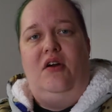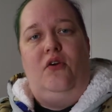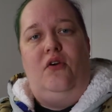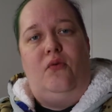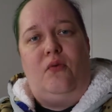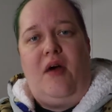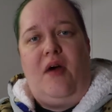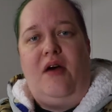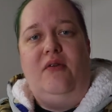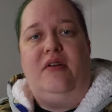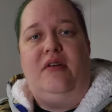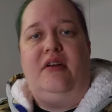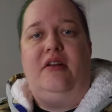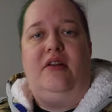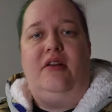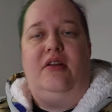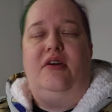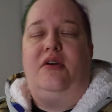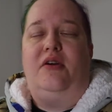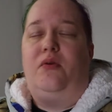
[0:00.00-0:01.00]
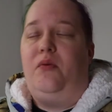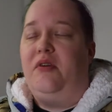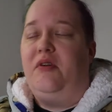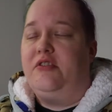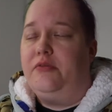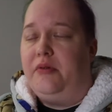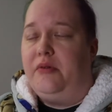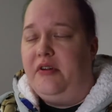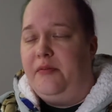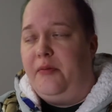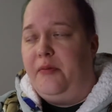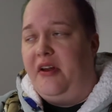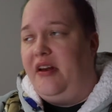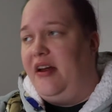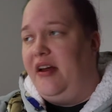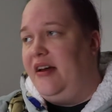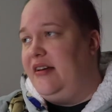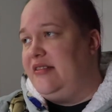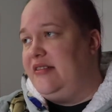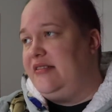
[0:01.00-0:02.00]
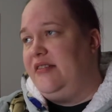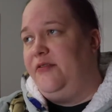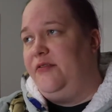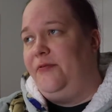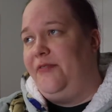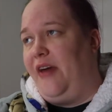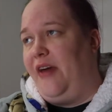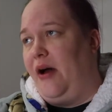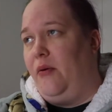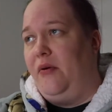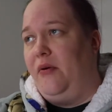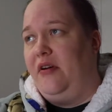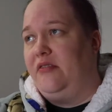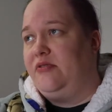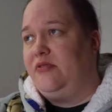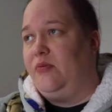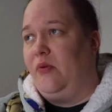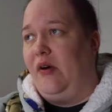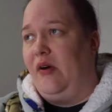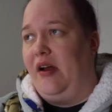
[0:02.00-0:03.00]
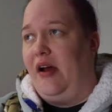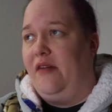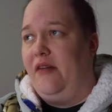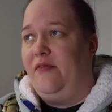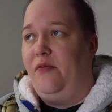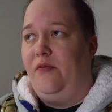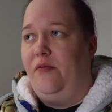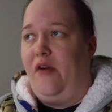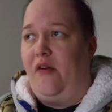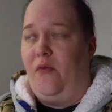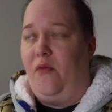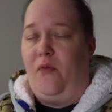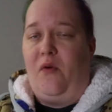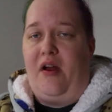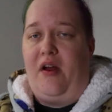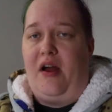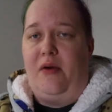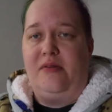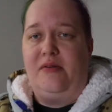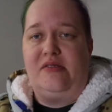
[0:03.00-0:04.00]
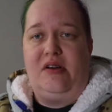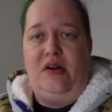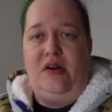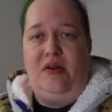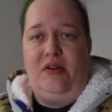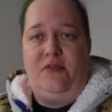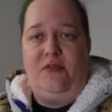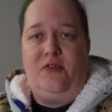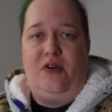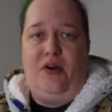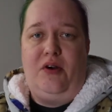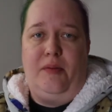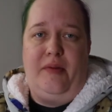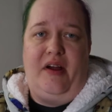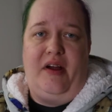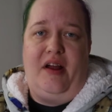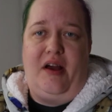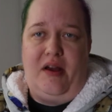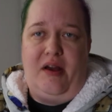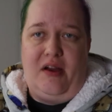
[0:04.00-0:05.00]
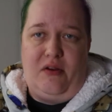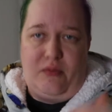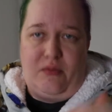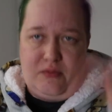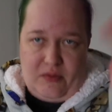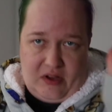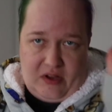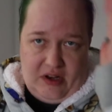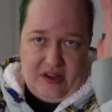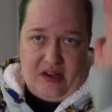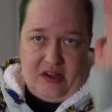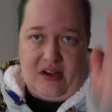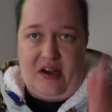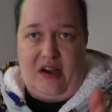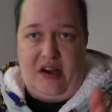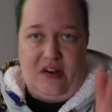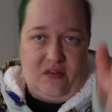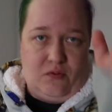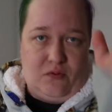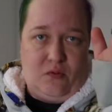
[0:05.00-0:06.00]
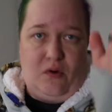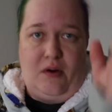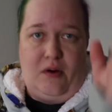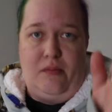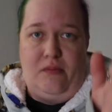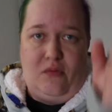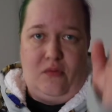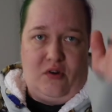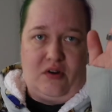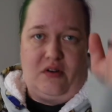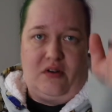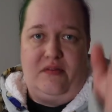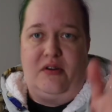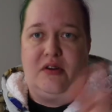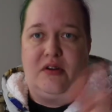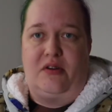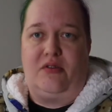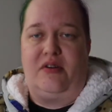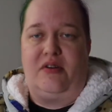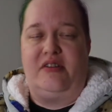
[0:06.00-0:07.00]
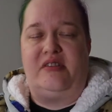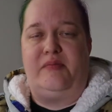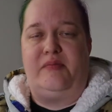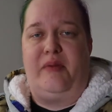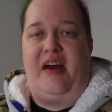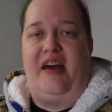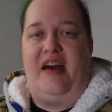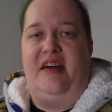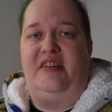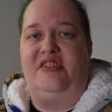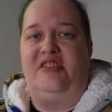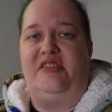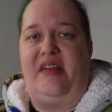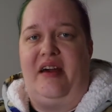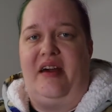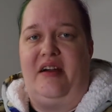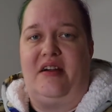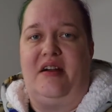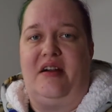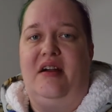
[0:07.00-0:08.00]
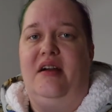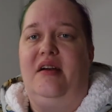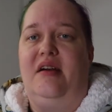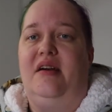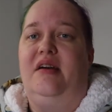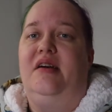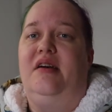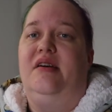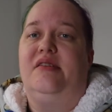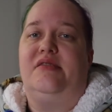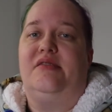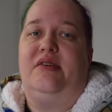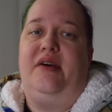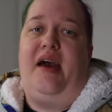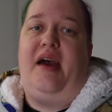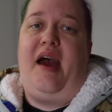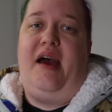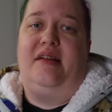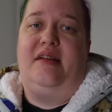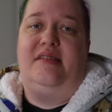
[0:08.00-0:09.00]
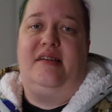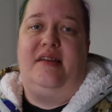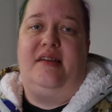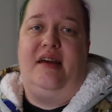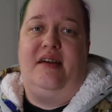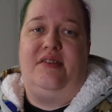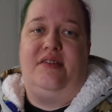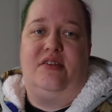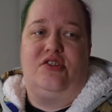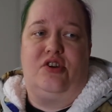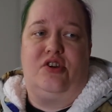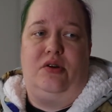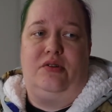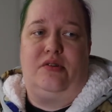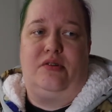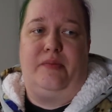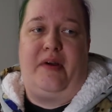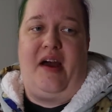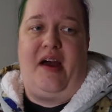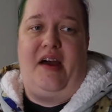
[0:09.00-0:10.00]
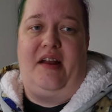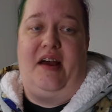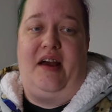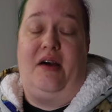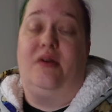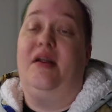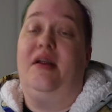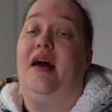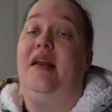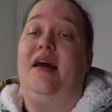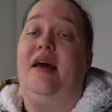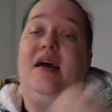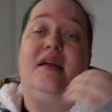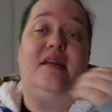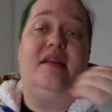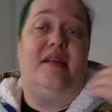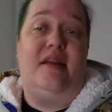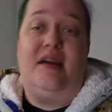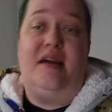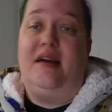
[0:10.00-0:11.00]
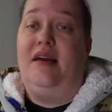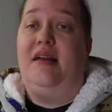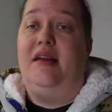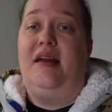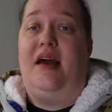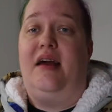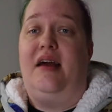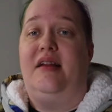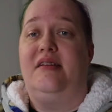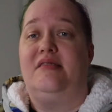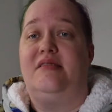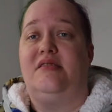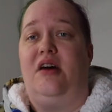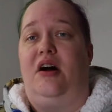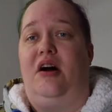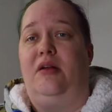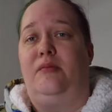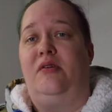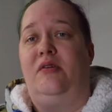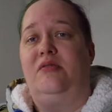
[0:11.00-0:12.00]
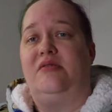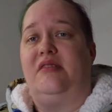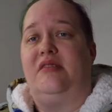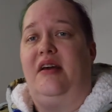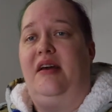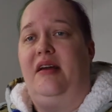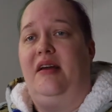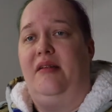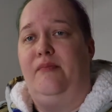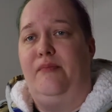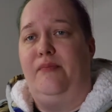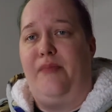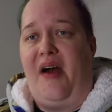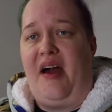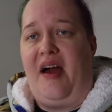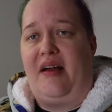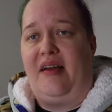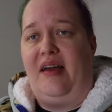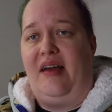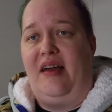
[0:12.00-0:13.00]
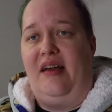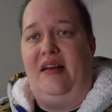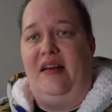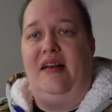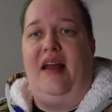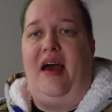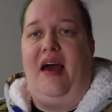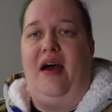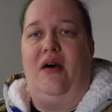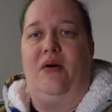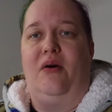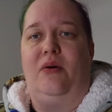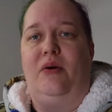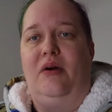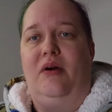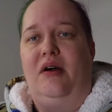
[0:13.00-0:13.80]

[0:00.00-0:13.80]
look, which would have been nice if that was what I was going for, but I really kind of want more of a crisp edge there. So I had to take the shoulder pad out, and I did, and it's almost back in now.